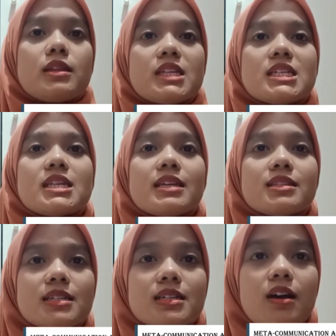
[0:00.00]
The
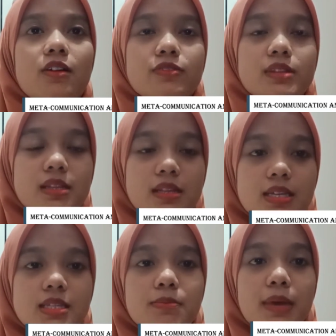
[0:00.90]
nature of
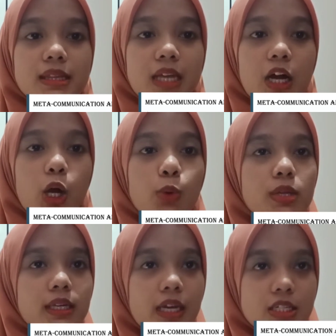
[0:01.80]
this meta
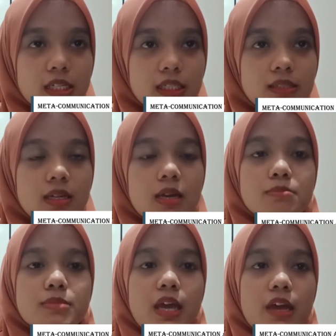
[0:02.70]
communication
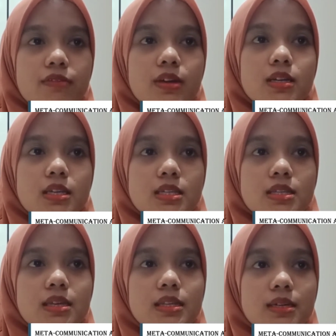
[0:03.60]
behavior is
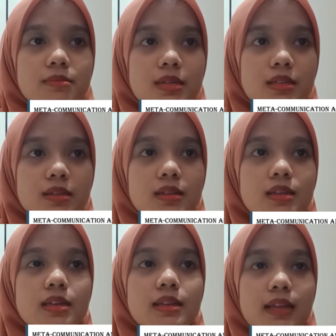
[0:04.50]
determined.
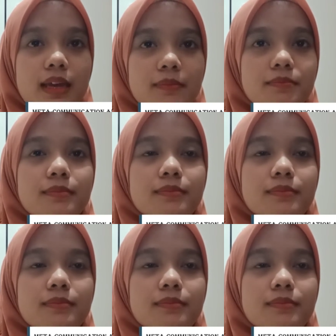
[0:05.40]
The